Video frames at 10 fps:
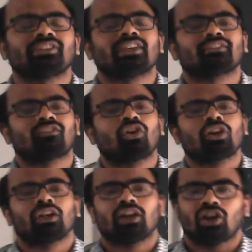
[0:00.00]
there for
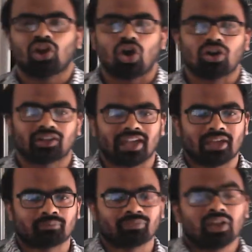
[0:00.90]
long
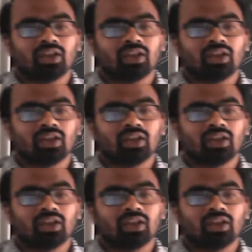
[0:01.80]
time.